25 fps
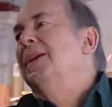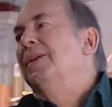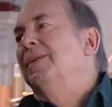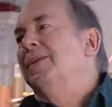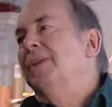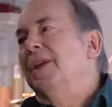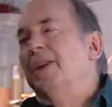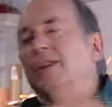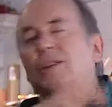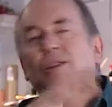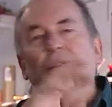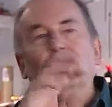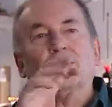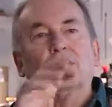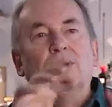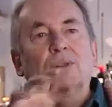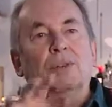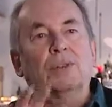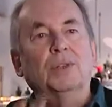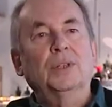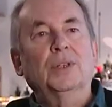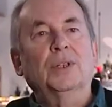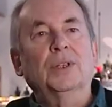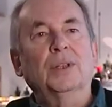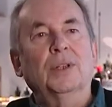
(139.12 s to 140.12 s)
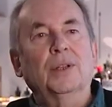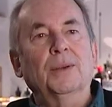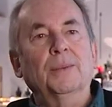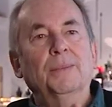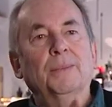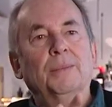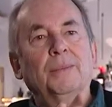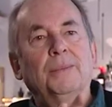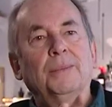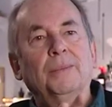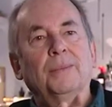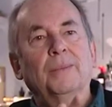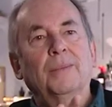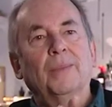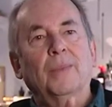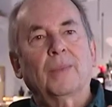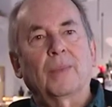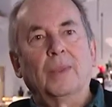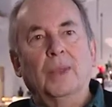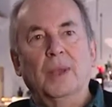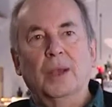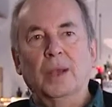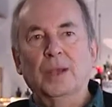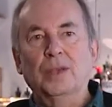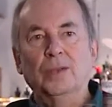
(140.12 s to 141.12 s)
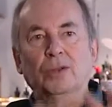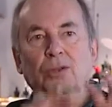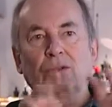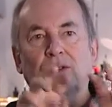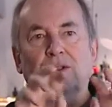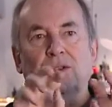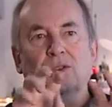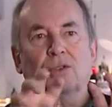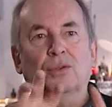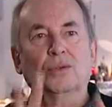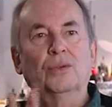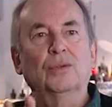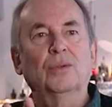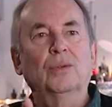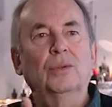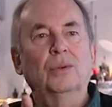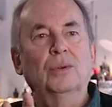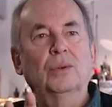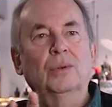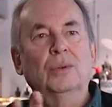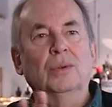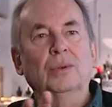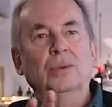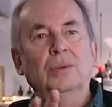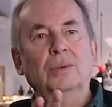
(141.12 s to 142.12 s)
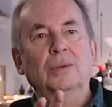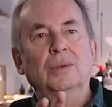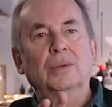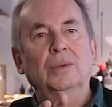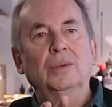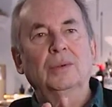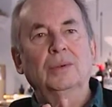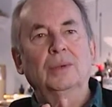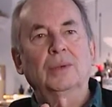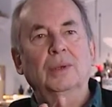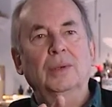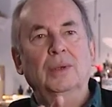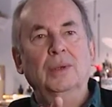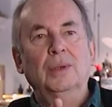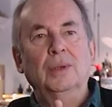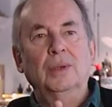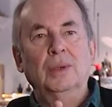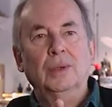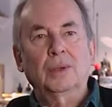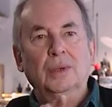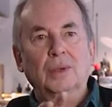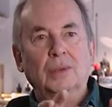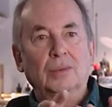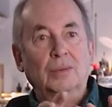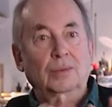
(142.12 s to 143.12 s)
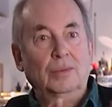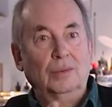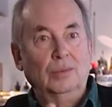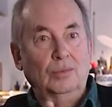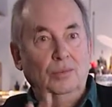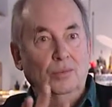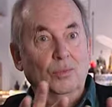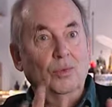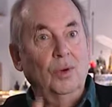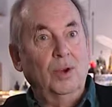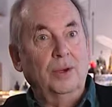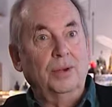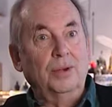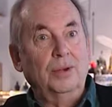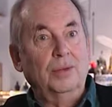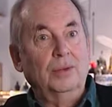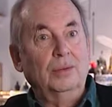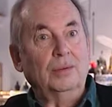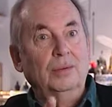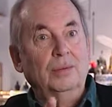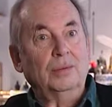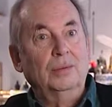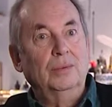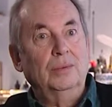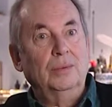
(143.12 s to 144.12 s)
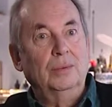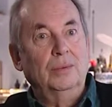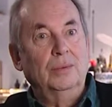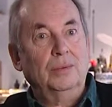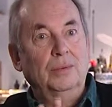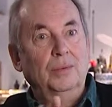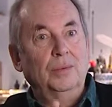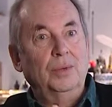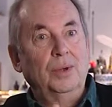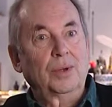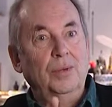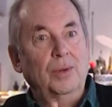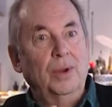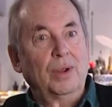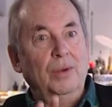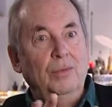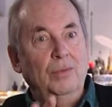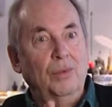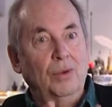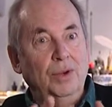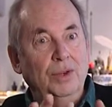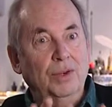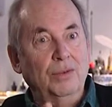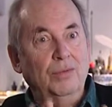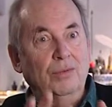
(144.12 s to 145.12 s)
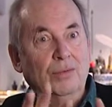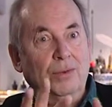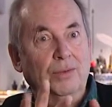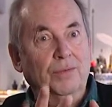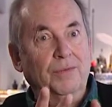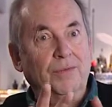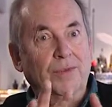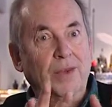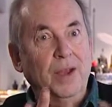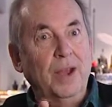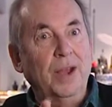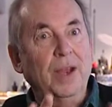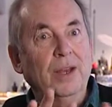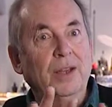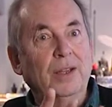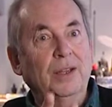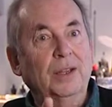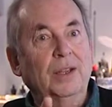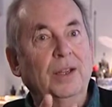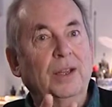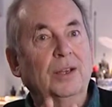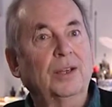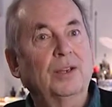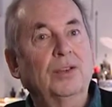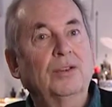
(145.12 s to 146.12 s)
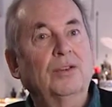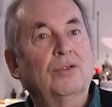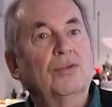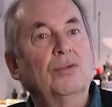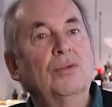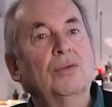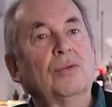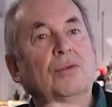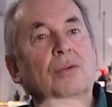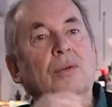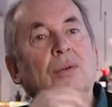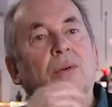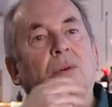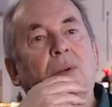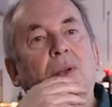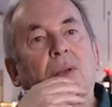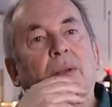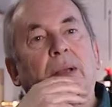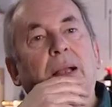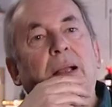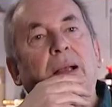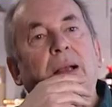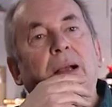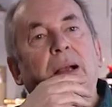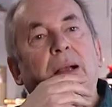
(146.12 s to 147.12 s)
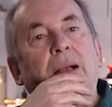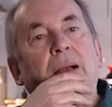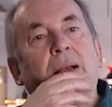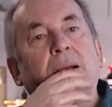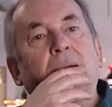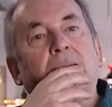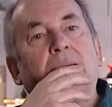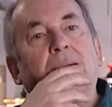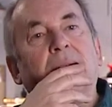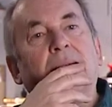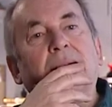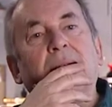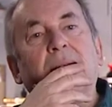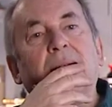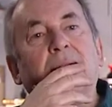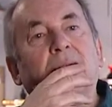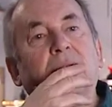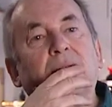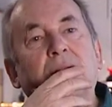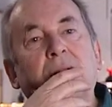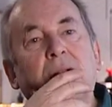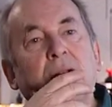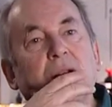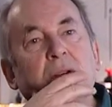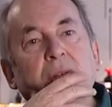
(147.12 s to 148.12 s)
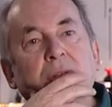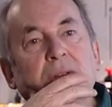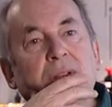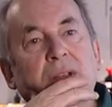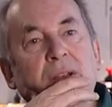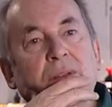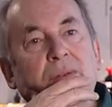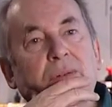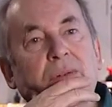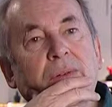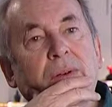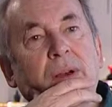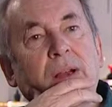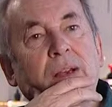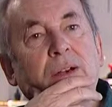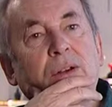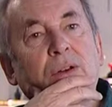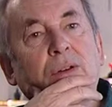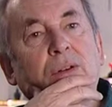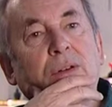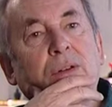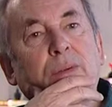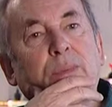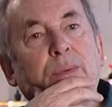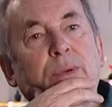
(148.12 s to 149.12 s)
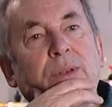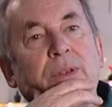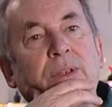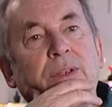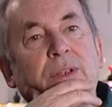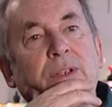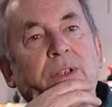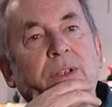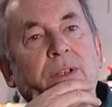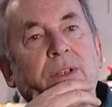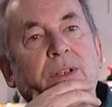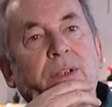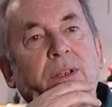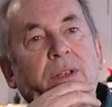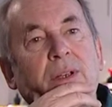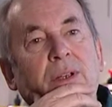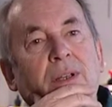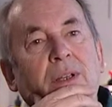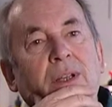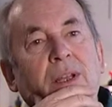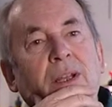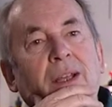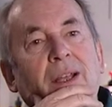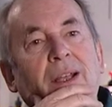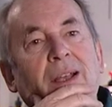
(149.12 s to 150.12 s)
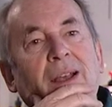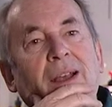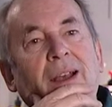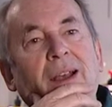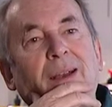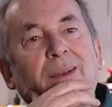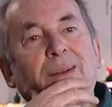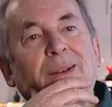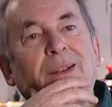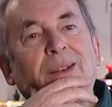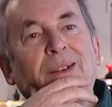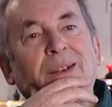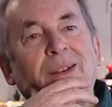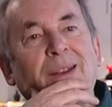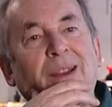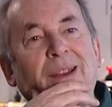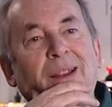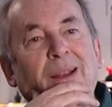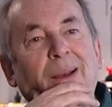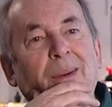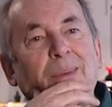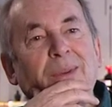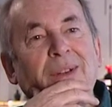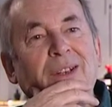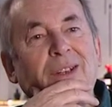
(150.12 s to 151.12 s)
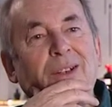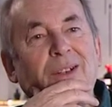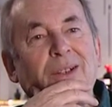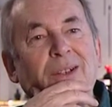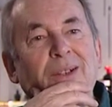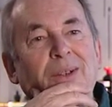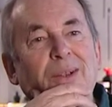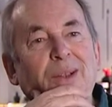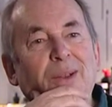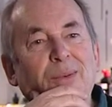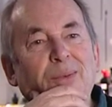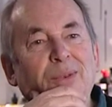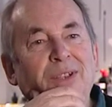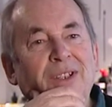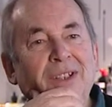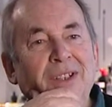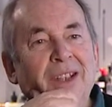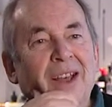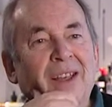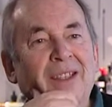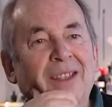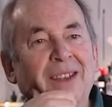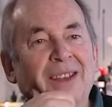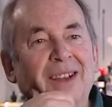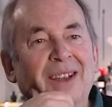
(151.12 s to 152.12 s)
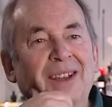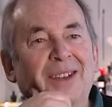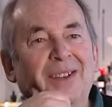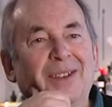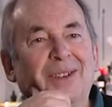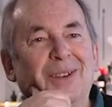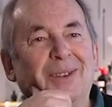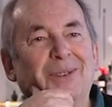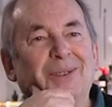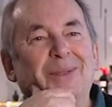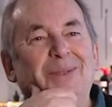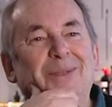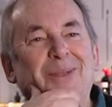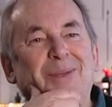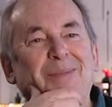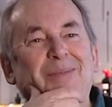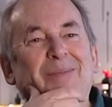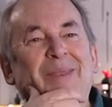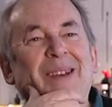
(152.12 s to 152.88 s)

then you looked at them and you saw what, you know, what you could find in that to draw and I could only ever find octopuses. I, I, mean, there was nothing else that you could